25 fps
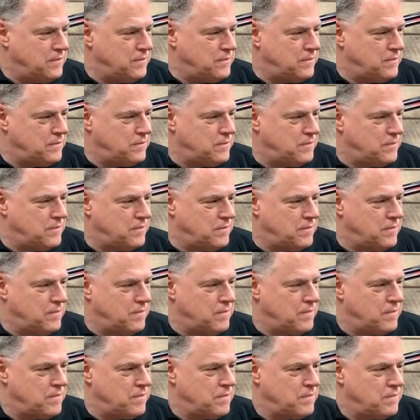
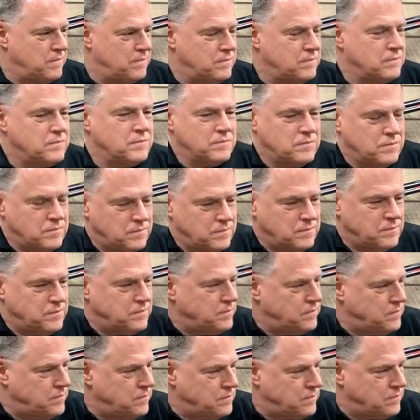
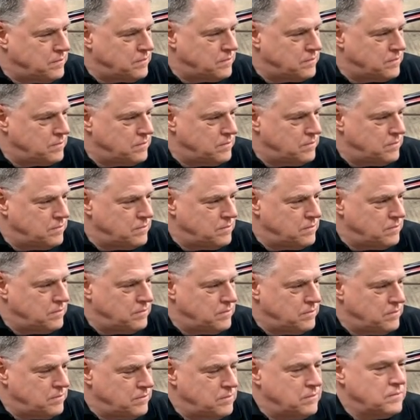
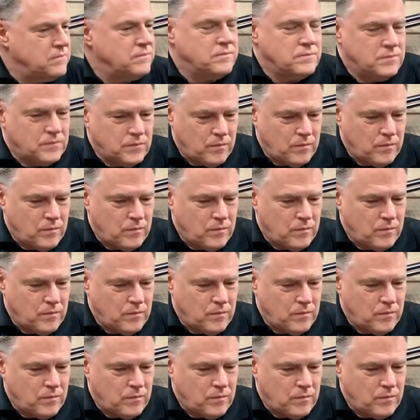No words are spoken by the person on screen.